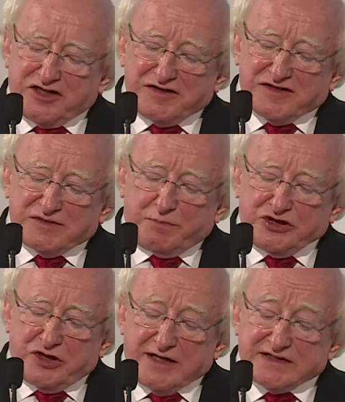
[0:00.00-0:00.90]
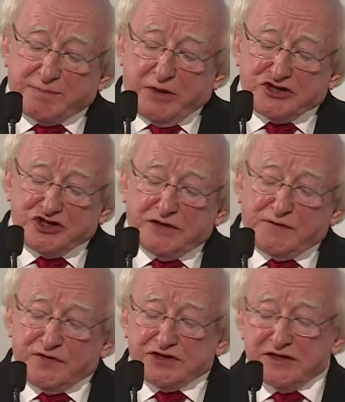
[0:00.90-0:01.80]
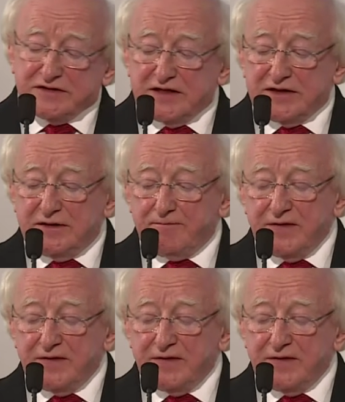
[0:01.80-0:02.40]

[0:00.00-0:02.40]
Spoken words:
It is especially fitting, then,